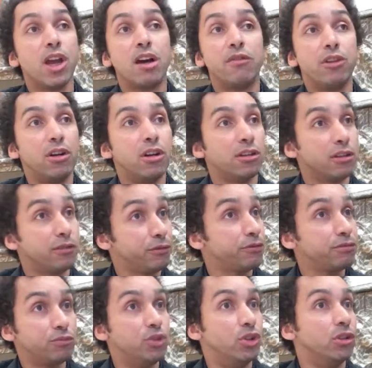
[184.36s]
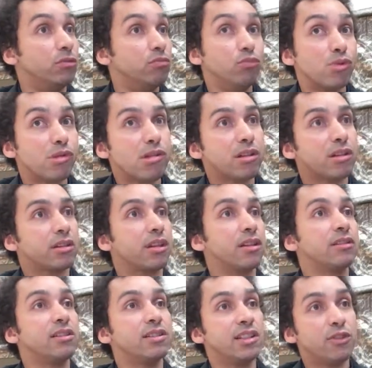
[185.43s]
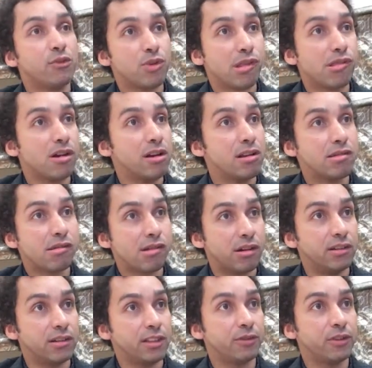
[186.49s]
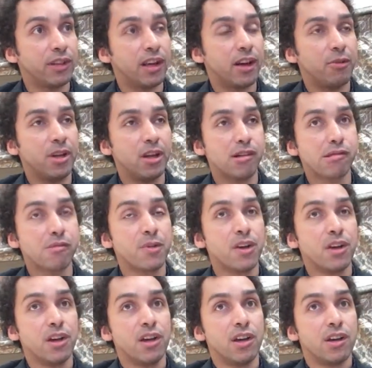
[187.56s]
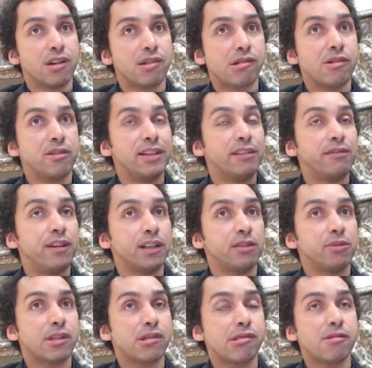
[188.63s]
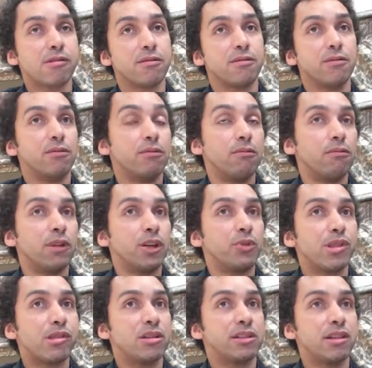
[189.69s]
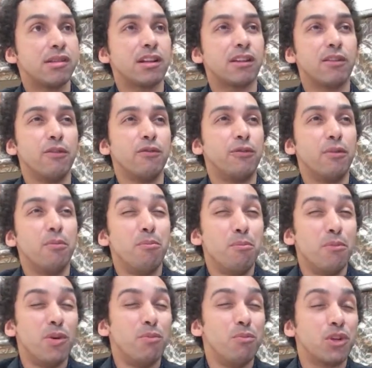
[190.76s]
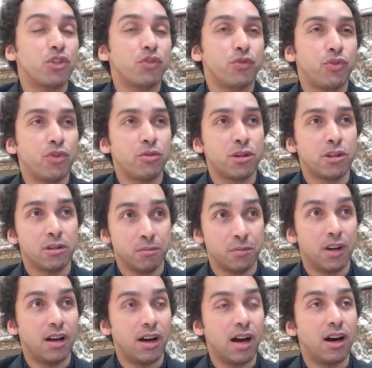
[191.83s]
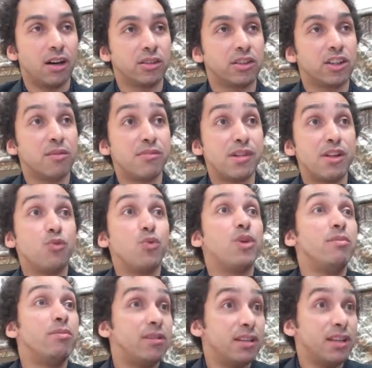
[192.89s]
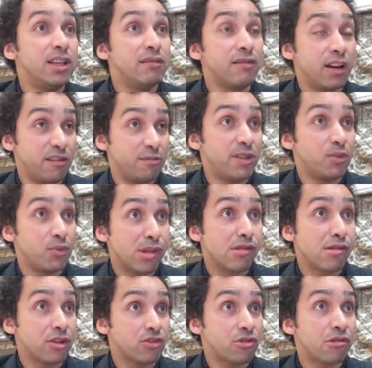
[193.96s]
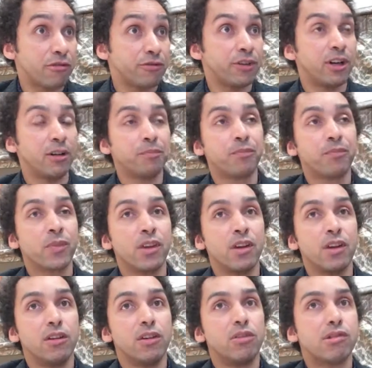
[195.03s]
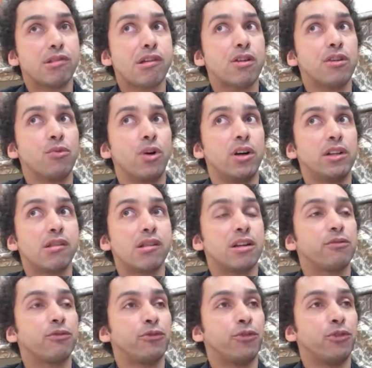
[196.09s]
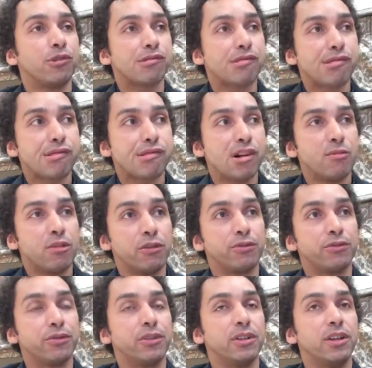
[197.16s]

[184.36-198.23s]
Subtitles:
have a lot of tentative results on different areas. So in fact, one result is that much fewer outcomes than we believe have been researched so far. The second one is that for some of